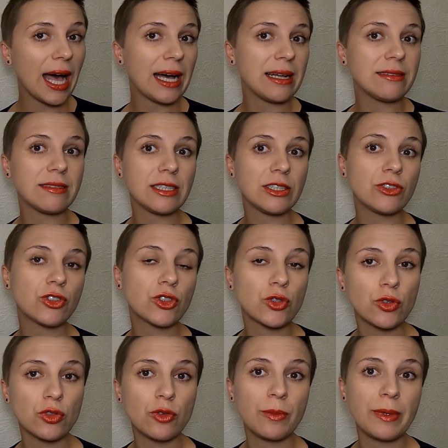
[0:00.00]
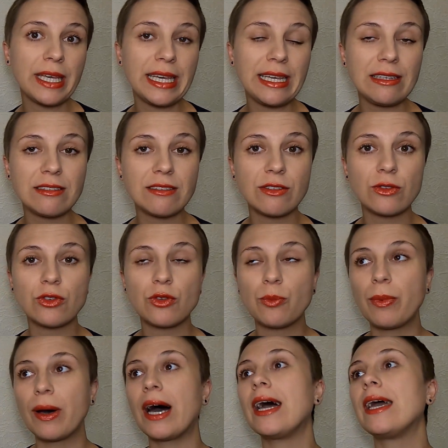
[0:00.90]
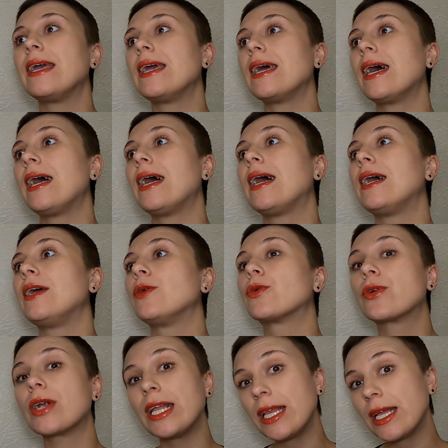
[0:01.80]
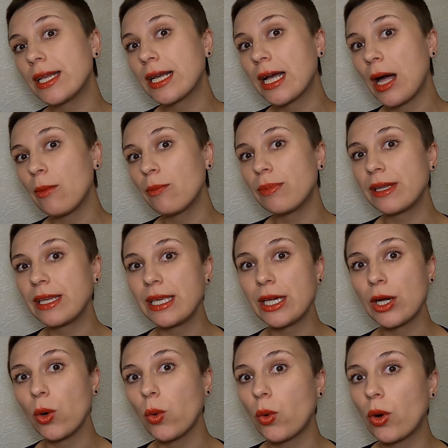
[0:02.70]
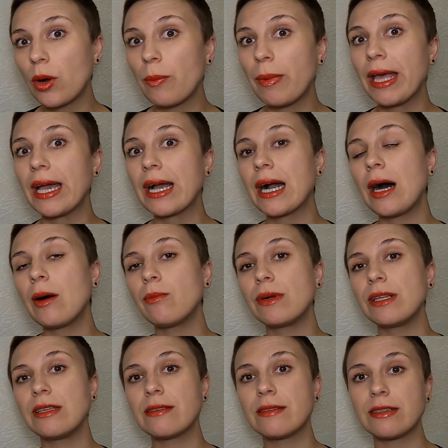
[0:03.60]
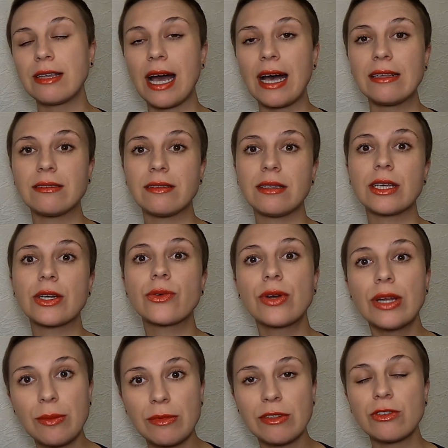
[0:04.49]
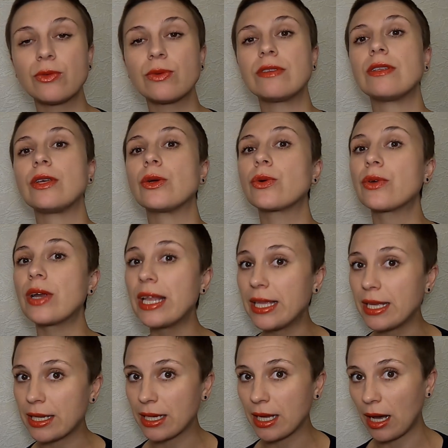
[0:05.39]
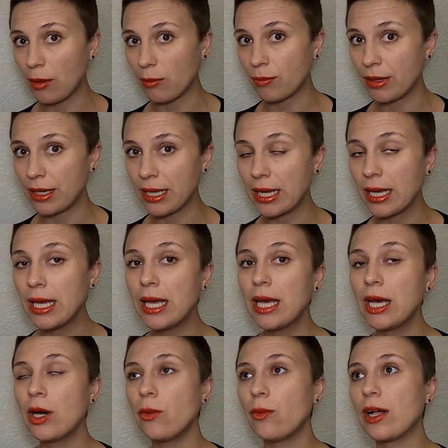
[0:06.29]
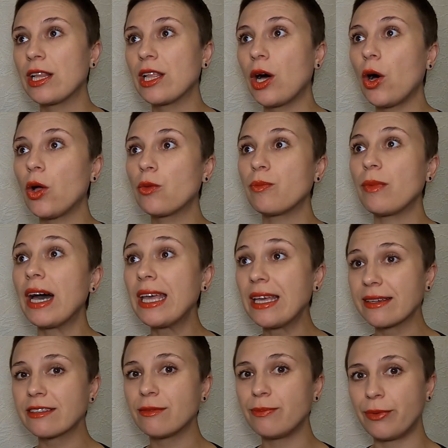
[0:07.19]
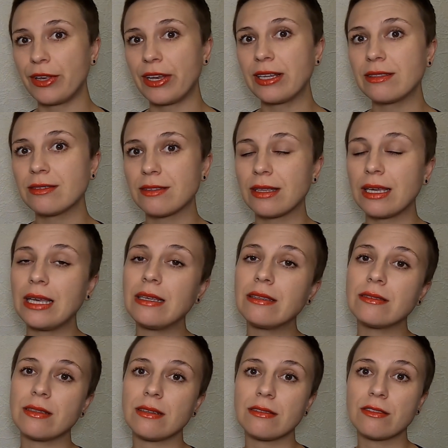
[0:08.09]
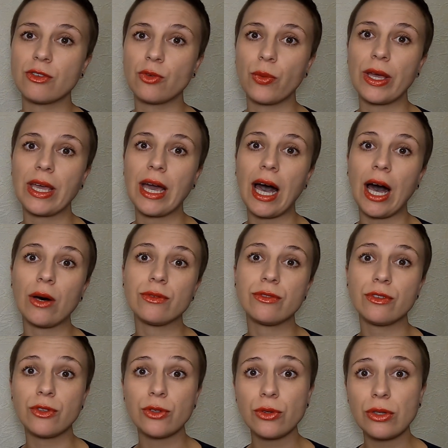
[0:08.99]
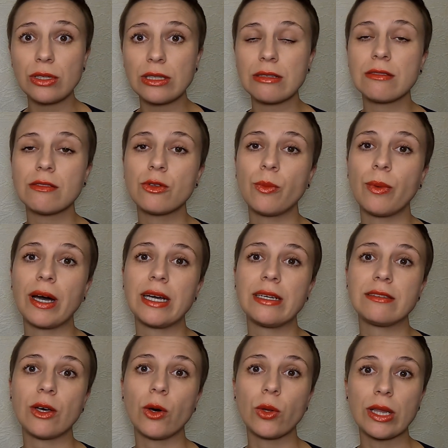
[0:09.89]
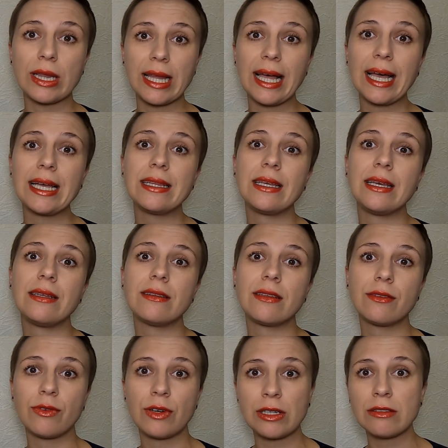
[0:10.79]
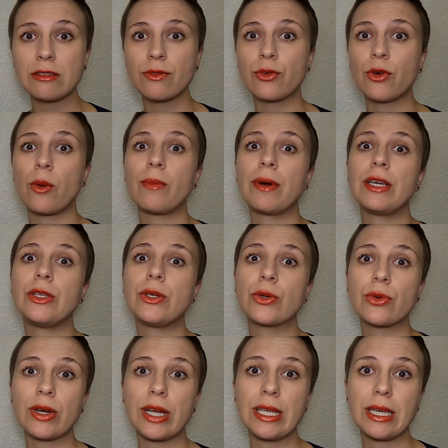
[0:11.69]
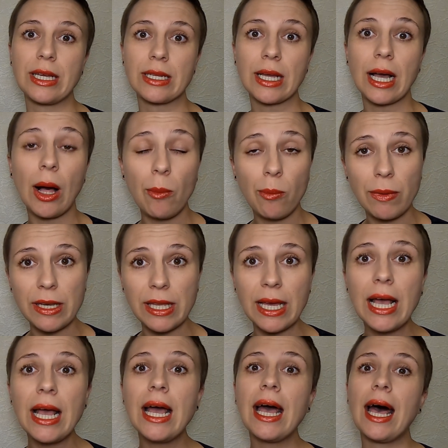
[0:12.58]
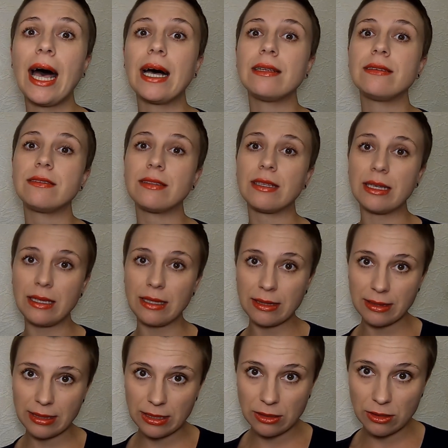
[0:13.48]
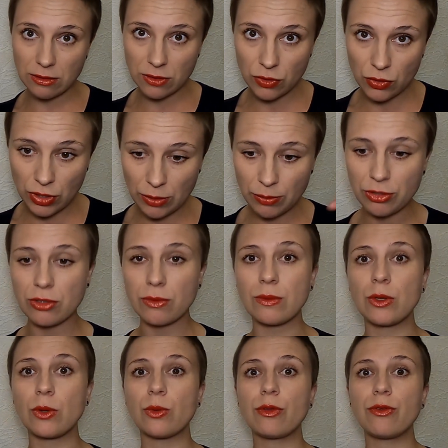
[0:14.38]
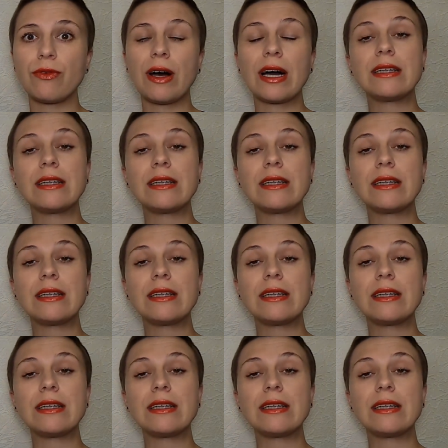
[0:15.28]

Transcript: and it should be issued by a Ukrainian company or by a company that has an agreement with the Ukrainian company. Well, on my experience, the easiest way how to do it is to buy it online in advance from a Ukrainian company, and in the description you will